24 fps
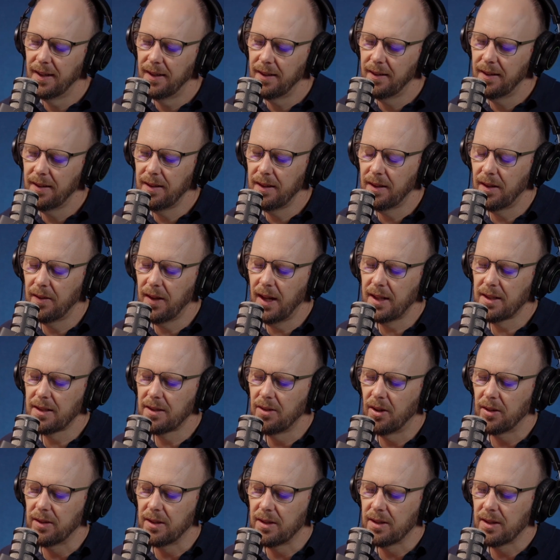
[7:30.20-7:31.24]
you know, that's
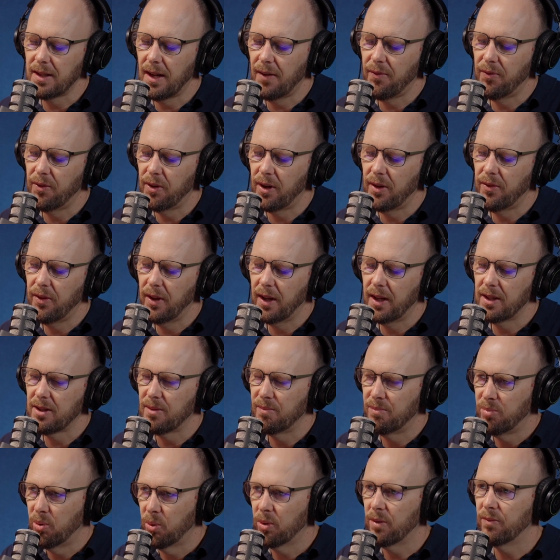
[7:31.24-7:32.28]
not the stuff that I think is
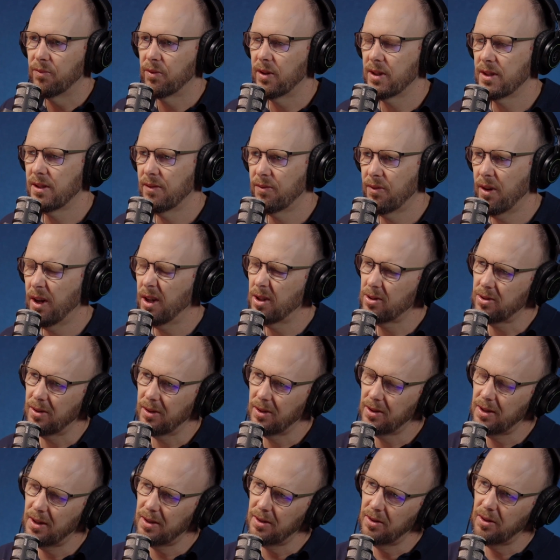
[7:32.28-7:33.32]
important for us to focus on,
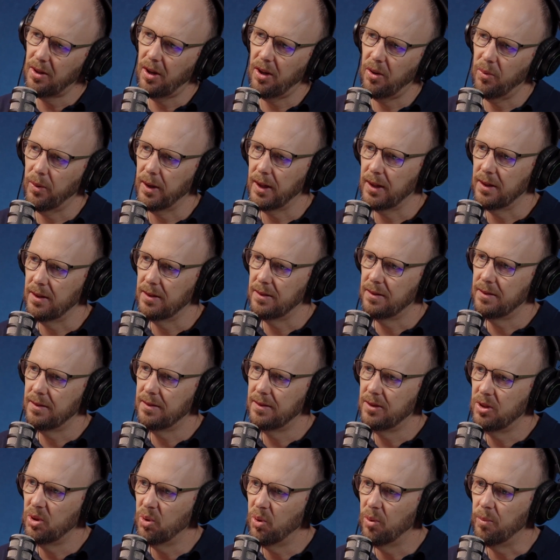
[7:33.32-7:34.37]
because there's not a lot we can
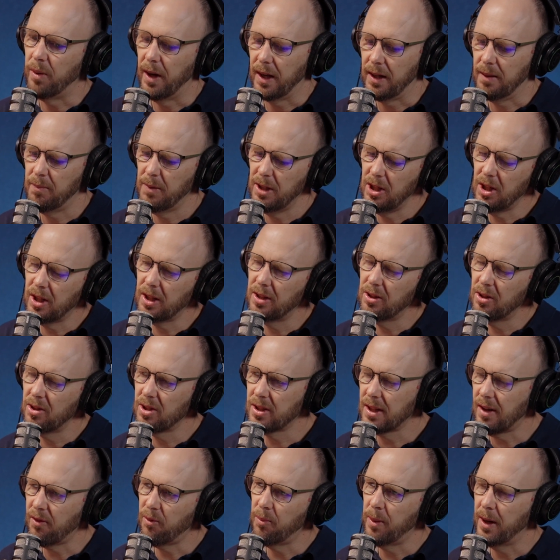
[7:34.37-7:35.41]
do about it. I mean, you can do
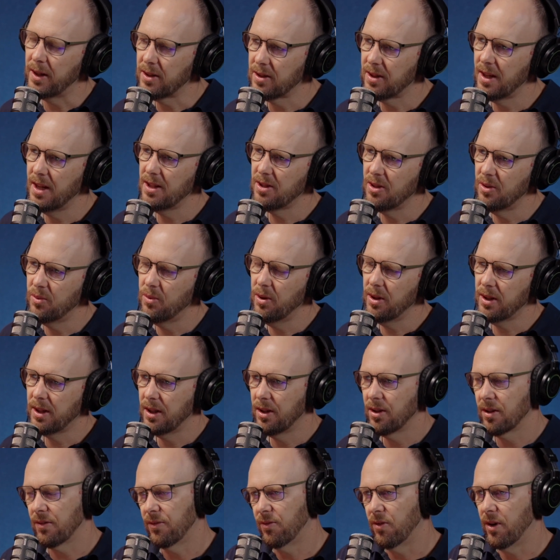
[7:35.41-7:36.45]
stuff about seasonal work. You've
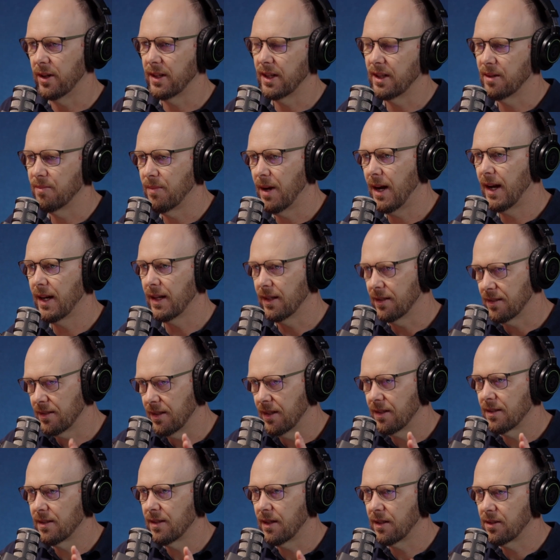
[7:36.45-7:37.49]
got to find other markets.
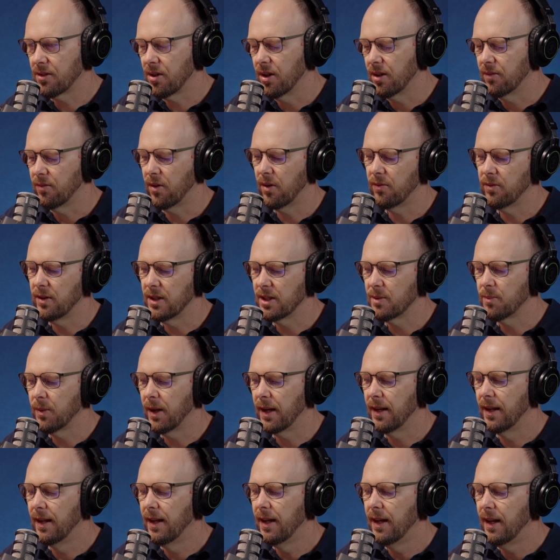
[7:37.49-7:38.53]
That's kind of obvious. But
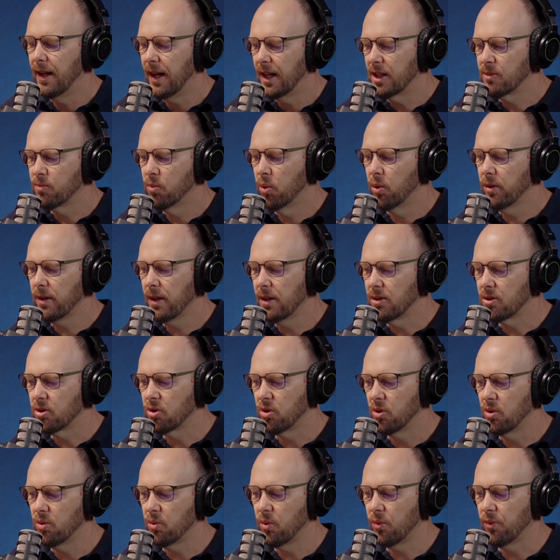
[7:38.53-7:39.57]
it's more the
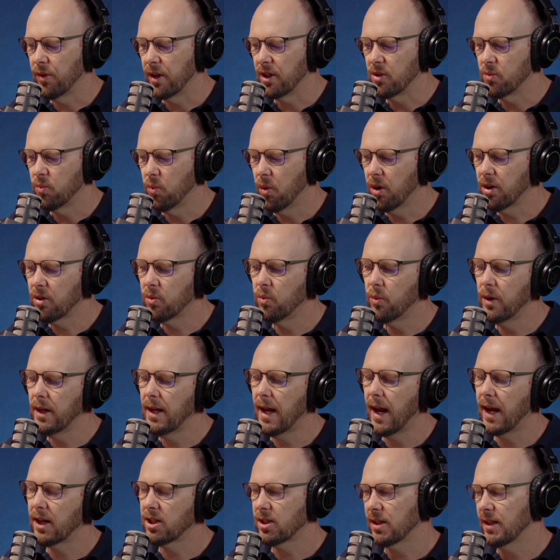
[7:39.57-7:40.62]
internal things. What do we
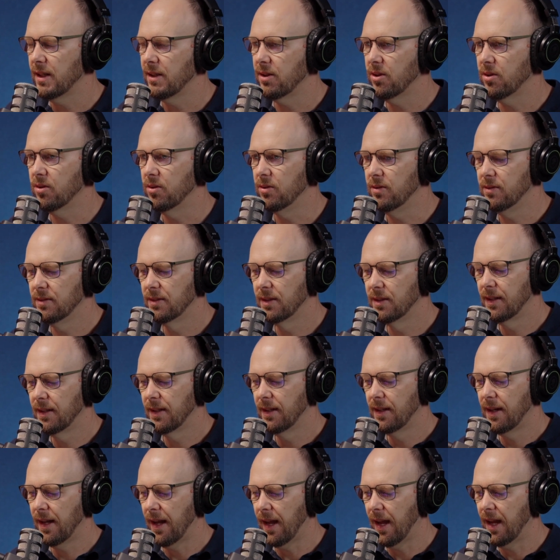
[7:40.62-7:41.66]
actually do
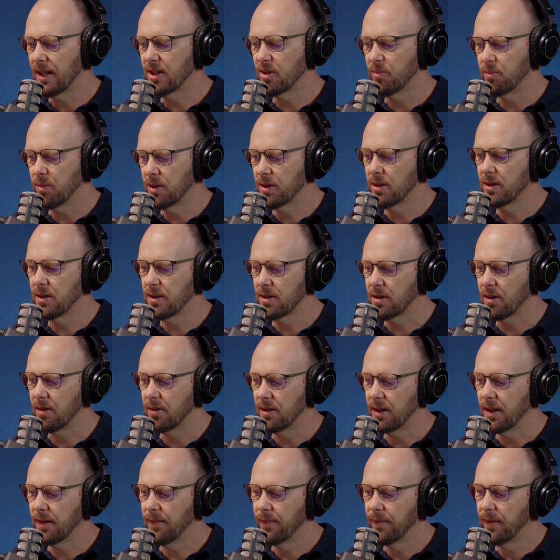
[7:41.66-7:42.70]
as a business
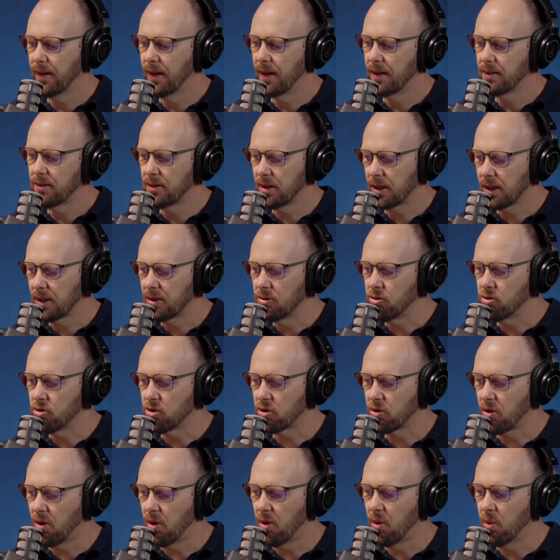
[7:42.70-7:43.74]
owner to
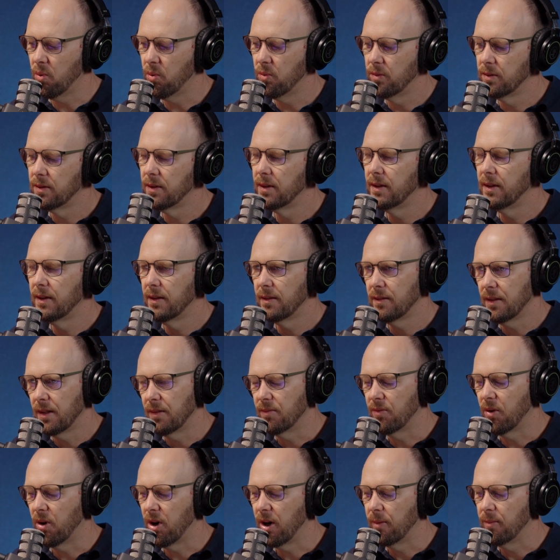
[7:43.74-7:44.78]
control the
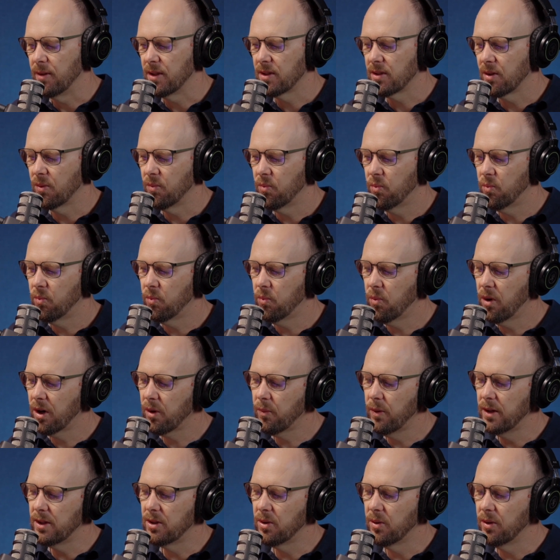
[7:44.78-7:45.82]
environment? So what are
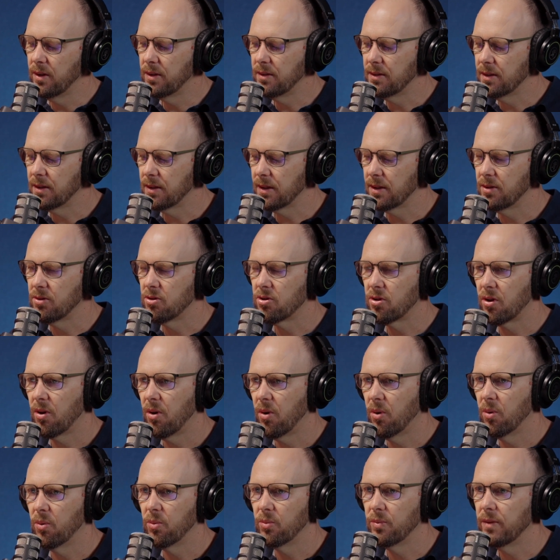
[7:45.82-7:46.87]
we doing to
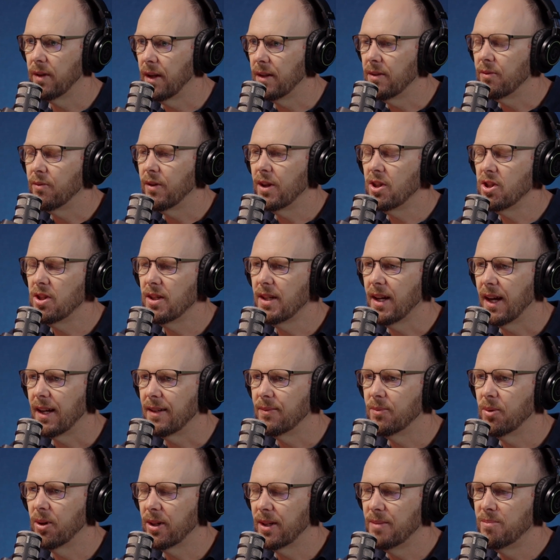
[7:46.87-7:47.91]
control, you know, the veggie
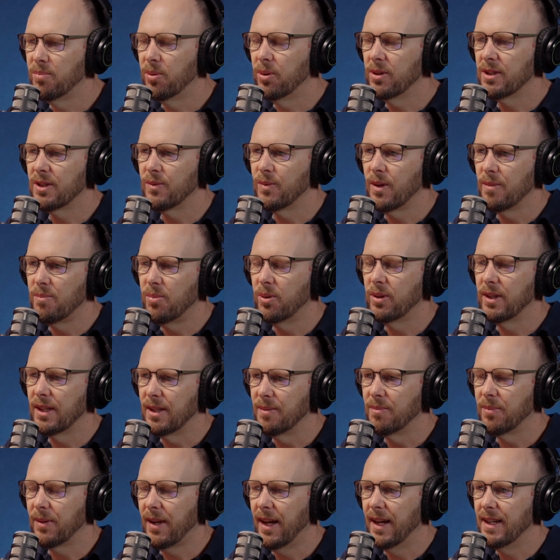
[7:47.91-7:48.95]
garden? What inputs are we putting
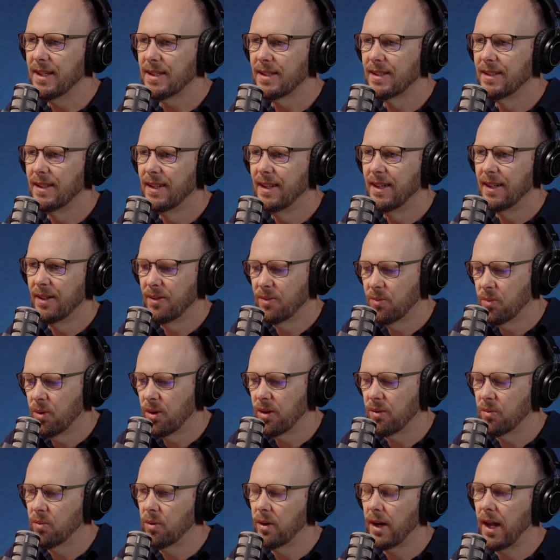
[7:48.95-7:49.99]
in place?
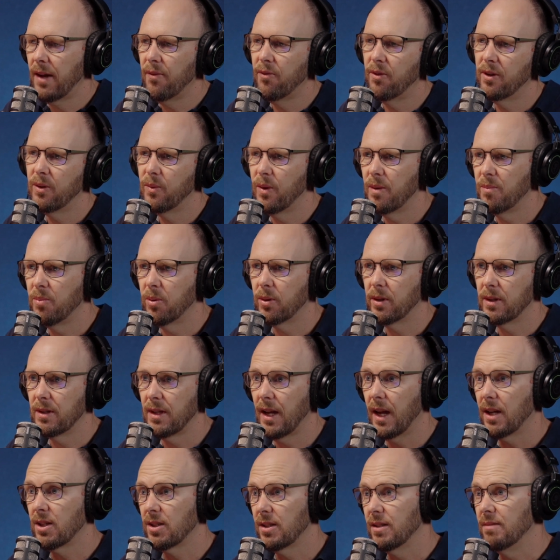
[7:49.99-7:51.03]
What effort are we putting
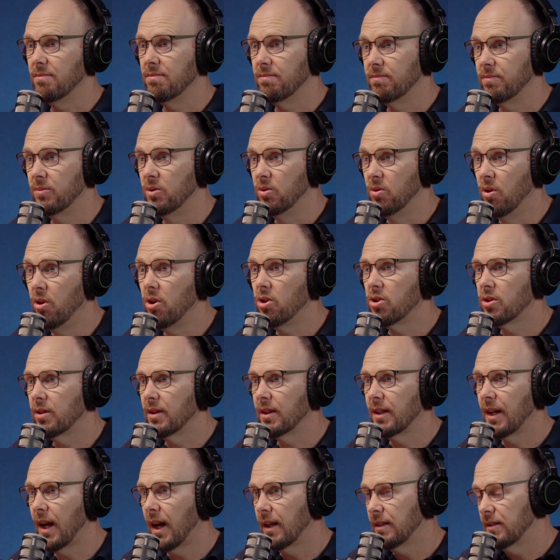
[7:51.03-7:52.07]
to actually nurture the
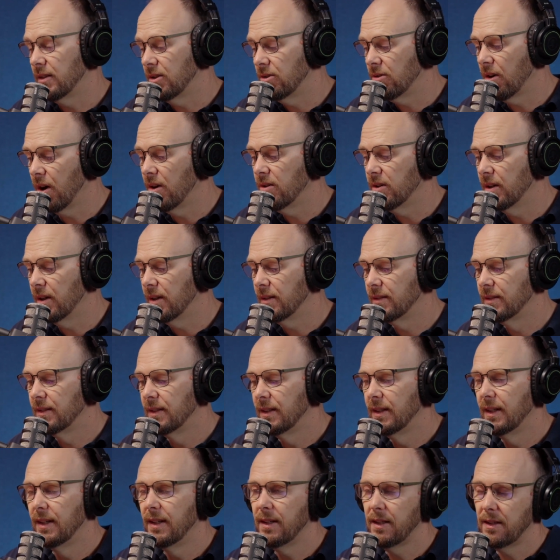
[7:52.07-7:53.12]
garden, to grow the
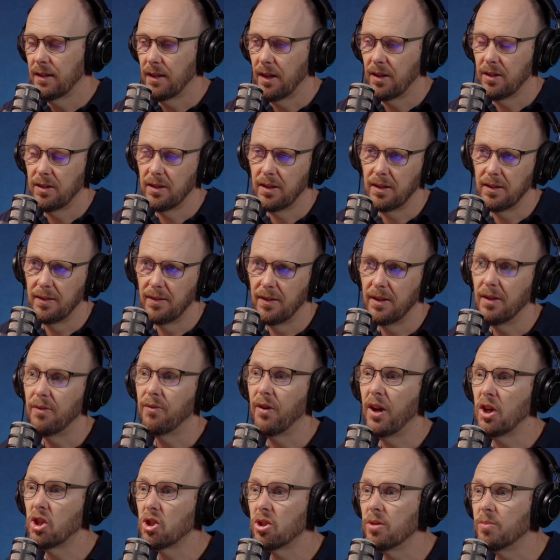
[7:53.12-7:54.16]

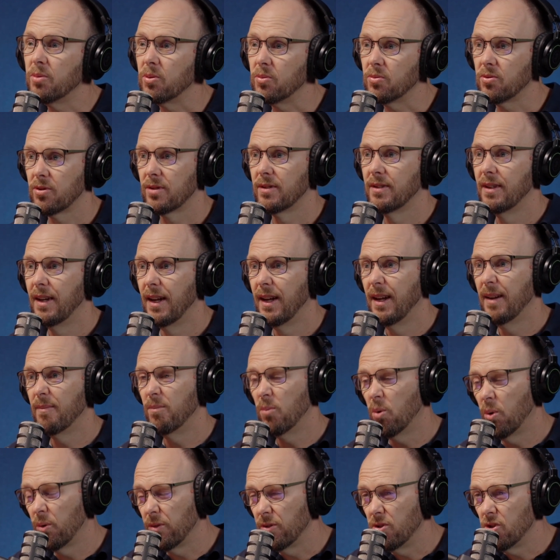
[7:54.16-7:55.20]
vegetables
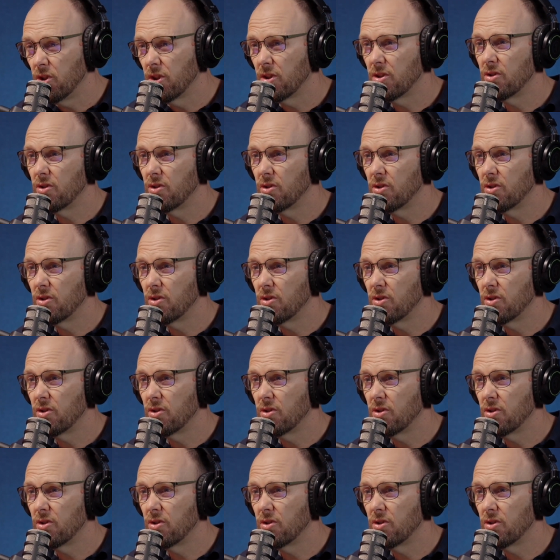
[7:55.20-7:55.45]
more than just